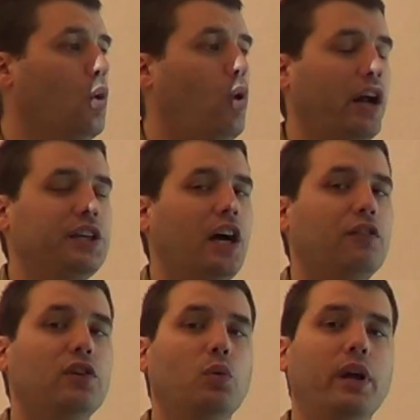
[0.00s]
Watch
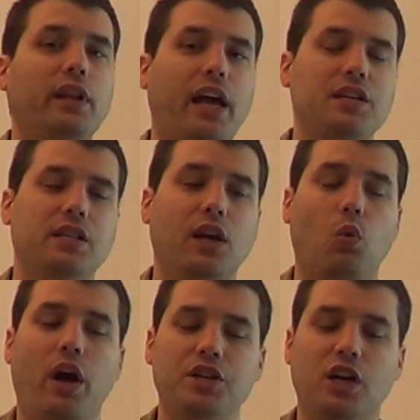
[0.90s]
out for
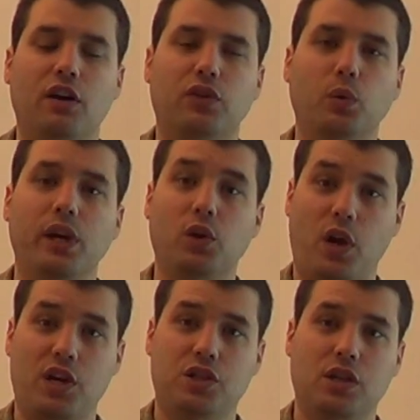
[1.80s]
when
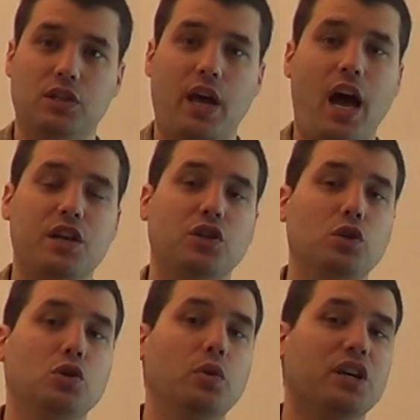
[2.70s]
questions ask you
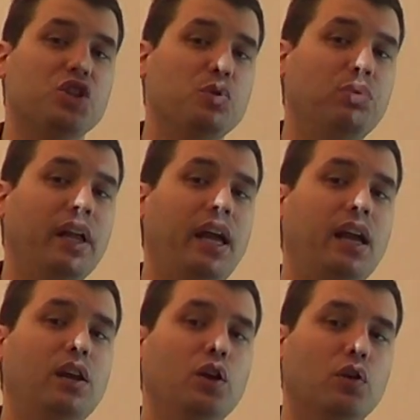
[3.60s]
to
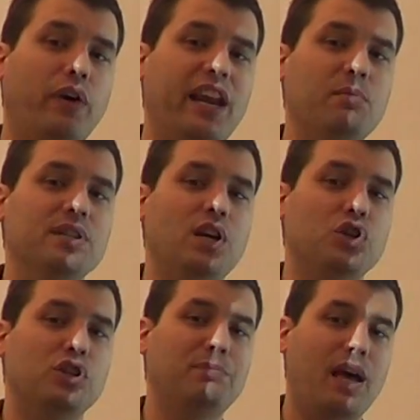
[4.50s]
explain your
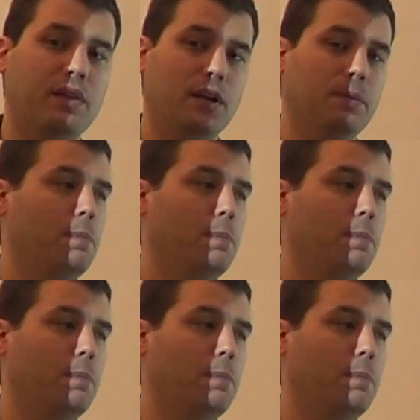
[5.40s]
randomization method.